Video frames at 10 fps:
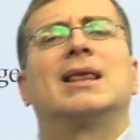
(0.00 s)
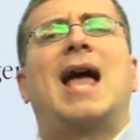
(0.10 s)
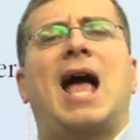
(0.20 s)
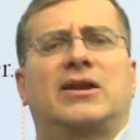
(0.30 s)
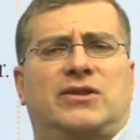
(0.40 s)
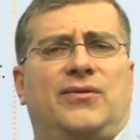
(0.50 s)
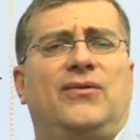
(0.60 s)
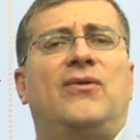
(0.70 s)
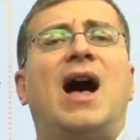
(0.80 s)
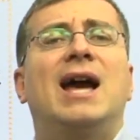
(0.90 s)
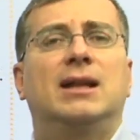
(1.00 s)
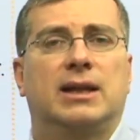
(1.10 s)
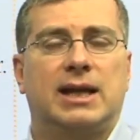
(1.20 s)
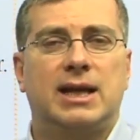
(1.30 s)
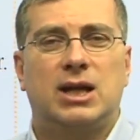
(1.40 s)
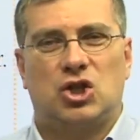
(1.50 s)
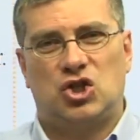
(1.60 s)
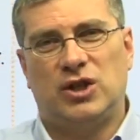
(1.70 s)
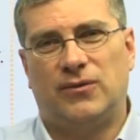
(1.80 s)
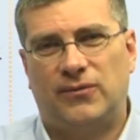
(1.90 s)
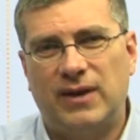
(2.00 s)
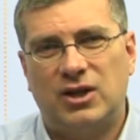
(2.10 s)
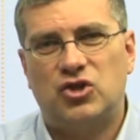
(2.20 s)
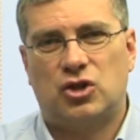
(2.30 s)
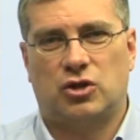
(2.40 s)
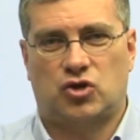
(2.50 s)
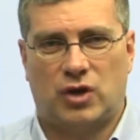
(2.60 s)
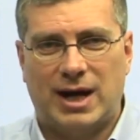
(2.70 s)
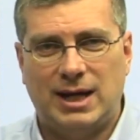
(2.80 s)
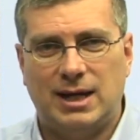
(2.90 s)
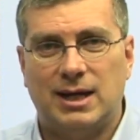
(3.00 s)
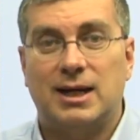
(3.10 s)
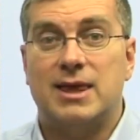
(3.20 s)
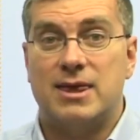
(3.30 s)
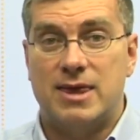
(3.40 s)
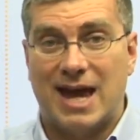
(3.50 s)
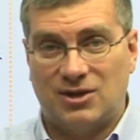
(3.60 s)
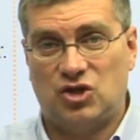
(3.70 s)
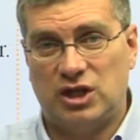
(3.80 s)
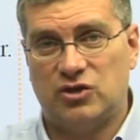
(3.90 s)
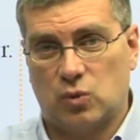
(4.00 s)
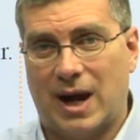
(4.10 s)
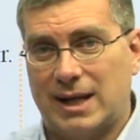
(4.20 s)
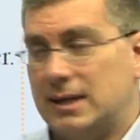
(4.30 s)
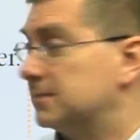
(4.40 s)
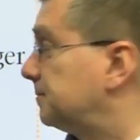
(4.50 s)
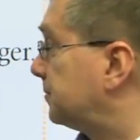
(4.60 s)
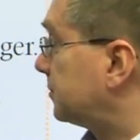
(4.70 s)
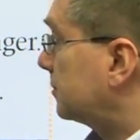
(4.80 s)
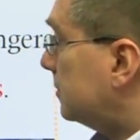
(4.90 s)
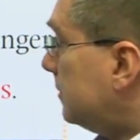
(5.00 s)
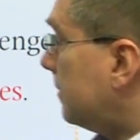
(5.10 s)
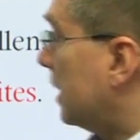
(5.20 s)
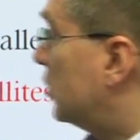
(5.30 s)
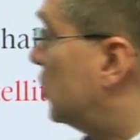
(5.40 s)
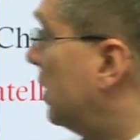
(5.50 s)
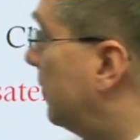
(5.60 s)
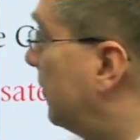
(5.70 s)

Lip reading: at last, finally, she finished her training, then she's ready. She